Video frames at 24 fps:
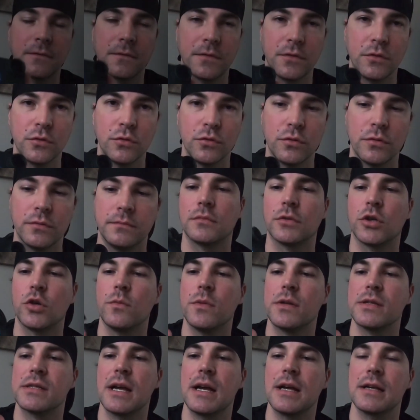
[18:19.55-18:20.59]
few
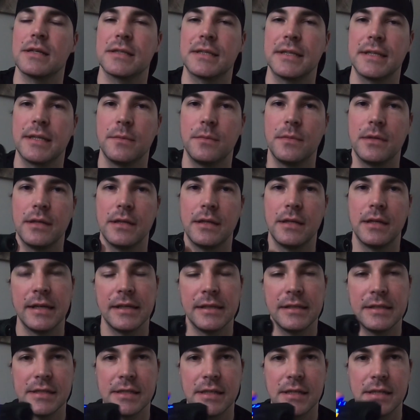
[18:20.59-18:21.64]
comments asking me,
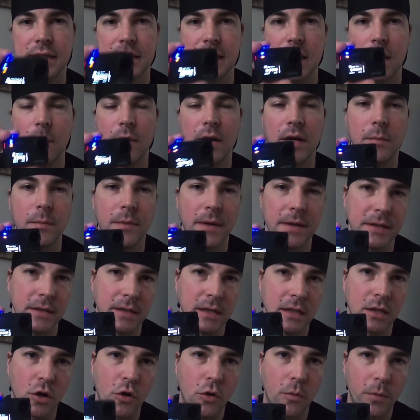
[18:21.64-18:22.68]
is this camera better
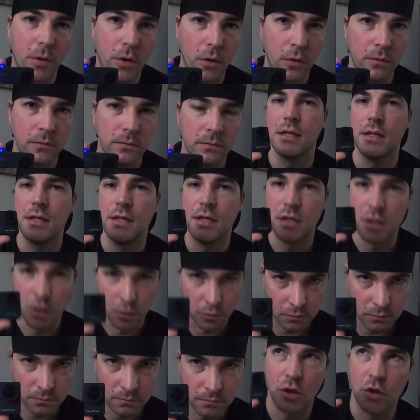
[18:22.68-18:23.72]
than GoPro?
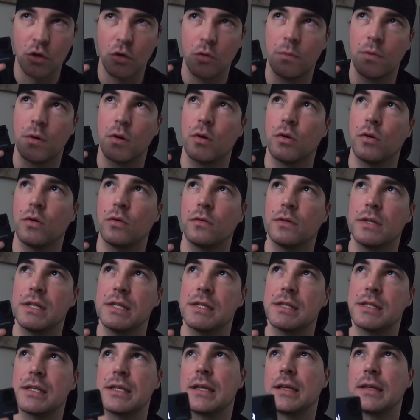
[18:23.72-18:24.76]
No, GoPro
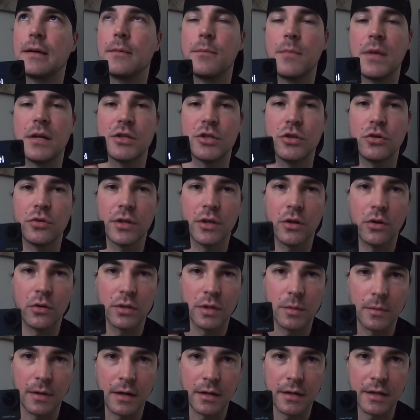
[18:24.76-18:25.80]
is much longer on
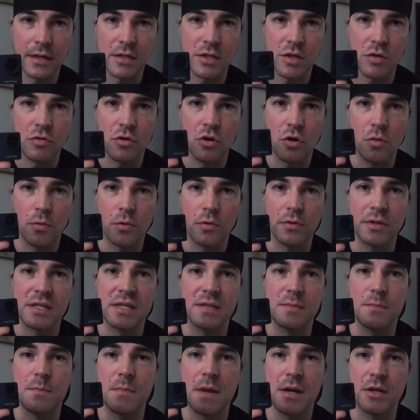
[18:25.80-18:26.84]
the market, so GoPro
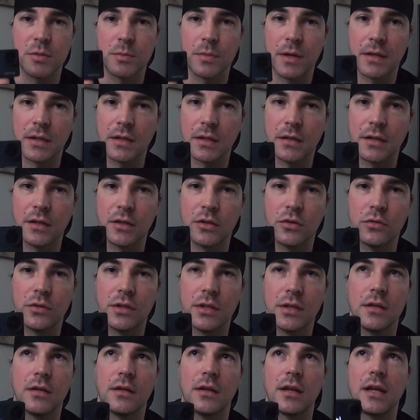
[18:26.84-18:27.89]
is much better,
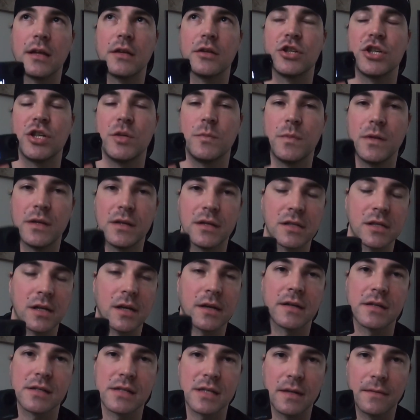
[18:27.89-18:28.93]
including like GPS
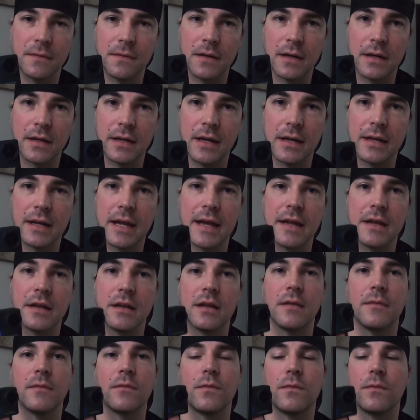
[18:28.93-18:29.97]
tracking and stuff like that, and
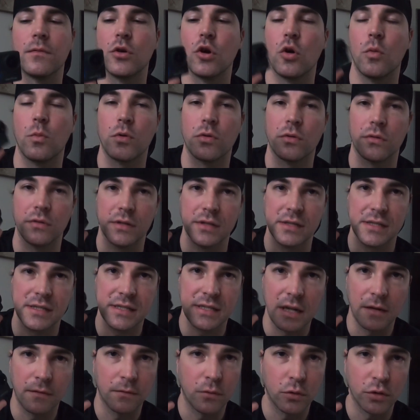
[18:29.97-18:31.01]
GoPro is
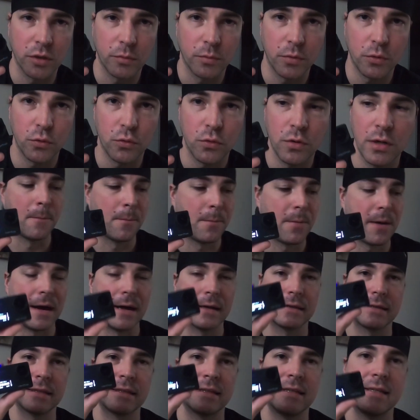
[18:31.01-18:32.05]
self-waterproof,
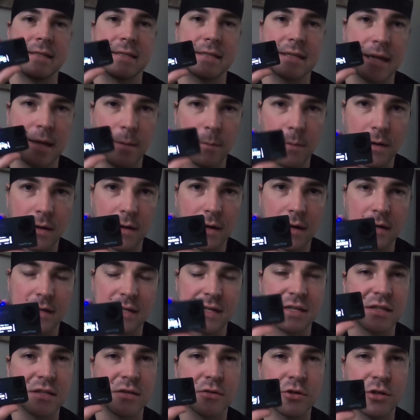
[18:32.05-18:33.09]
but this camera
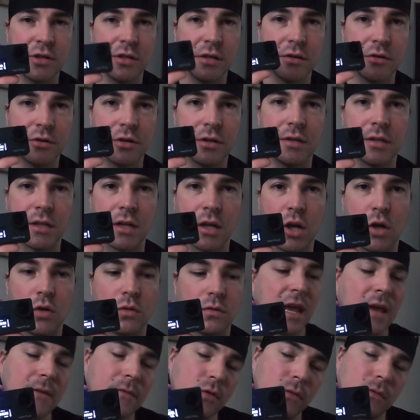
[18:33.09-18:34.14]
is really
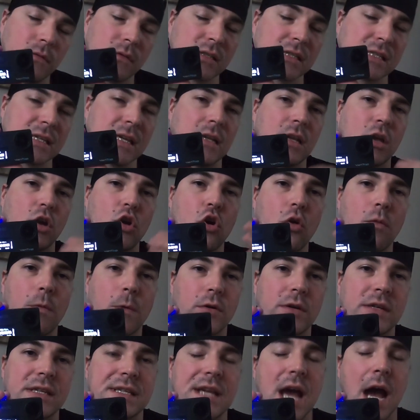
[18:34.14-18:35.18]
close. If you will set
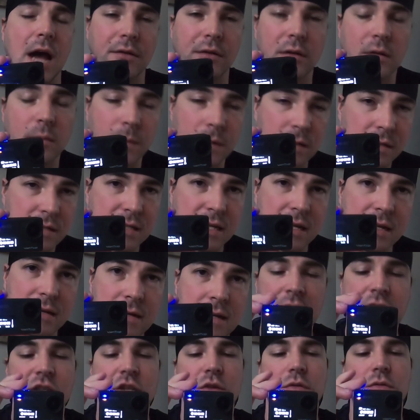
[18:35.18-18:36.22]
GoPro is
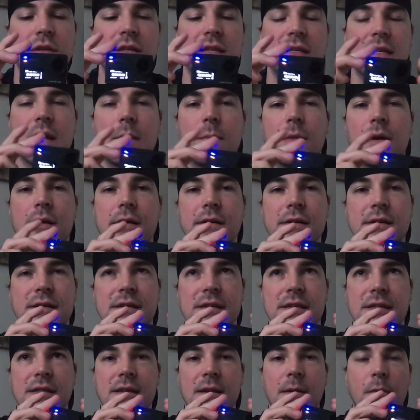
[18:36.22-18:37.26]
100%, so this camera
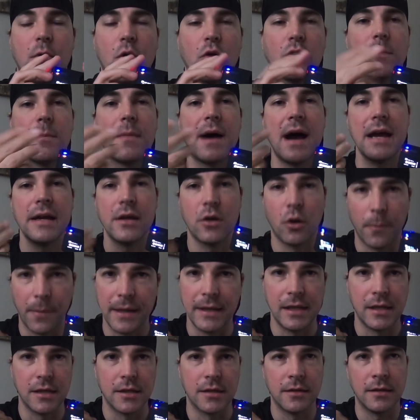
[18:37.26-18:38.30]
is, on my
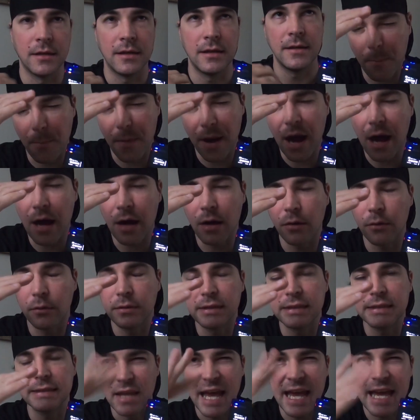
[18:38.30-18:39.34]
opinion,
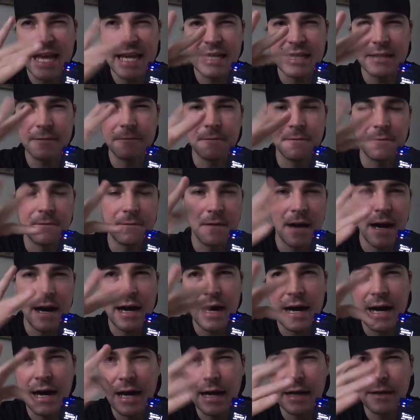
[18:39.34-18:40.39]
about
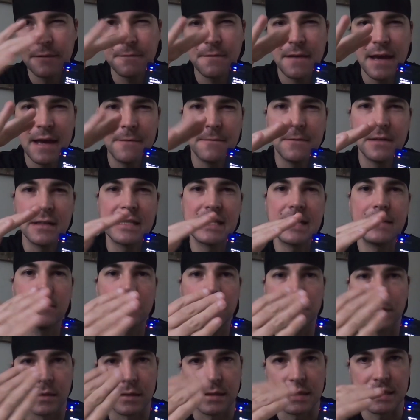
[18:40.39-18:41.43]

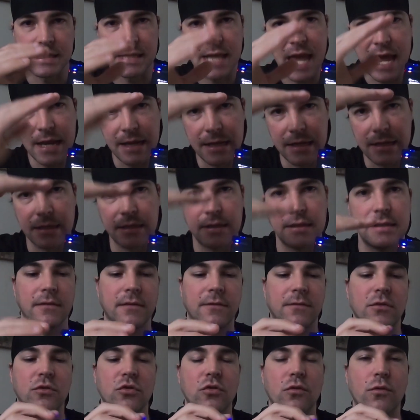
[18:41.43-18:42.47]
85-87%,
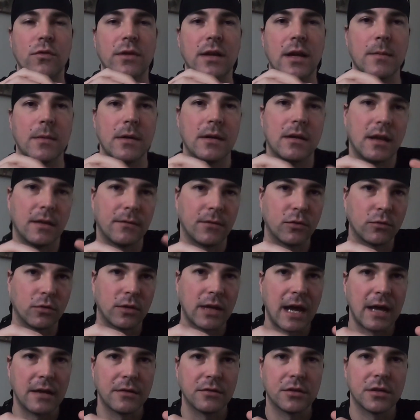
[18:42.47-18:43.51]
if you know what I mean, like we got
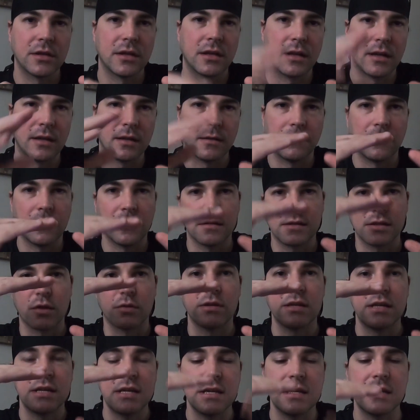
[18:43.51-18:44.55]
185, so
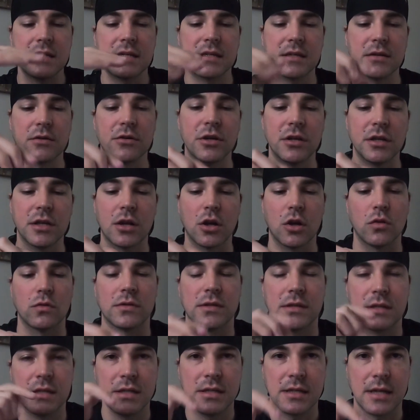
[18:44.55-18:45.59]
it's really
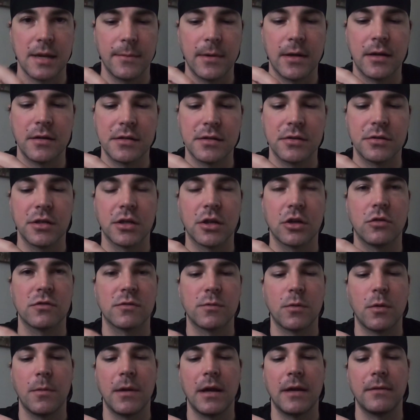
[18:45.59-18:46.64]
close. This camera is really close.
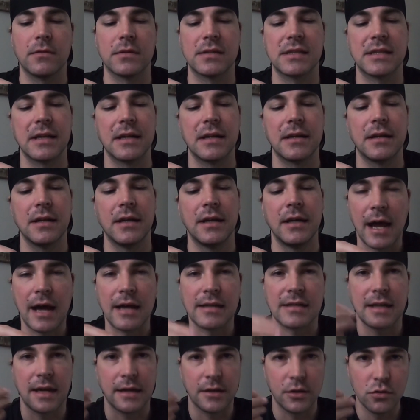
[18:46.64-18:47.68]
Probably I will say,
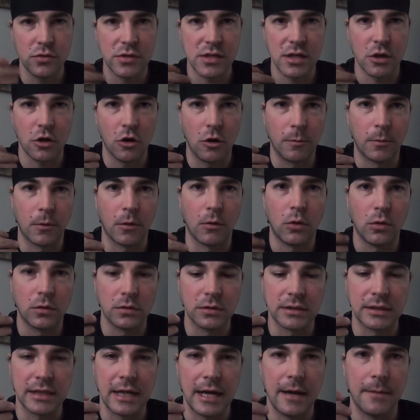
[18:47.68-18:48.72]
as I using GoPro all
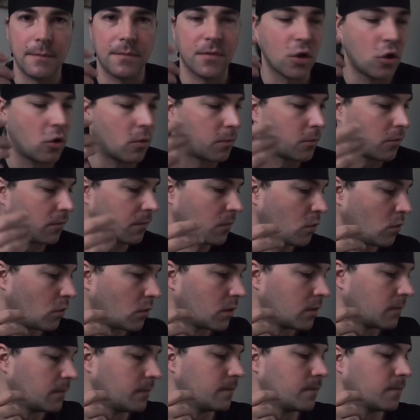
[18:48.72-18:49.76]
the time, GoPro
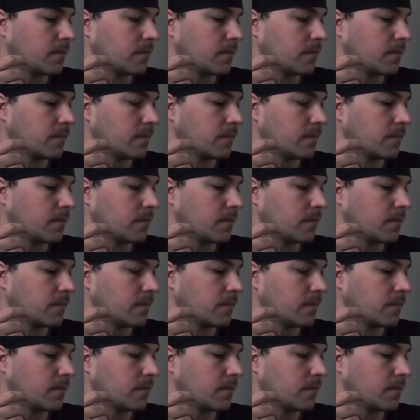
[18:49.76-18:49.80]
4,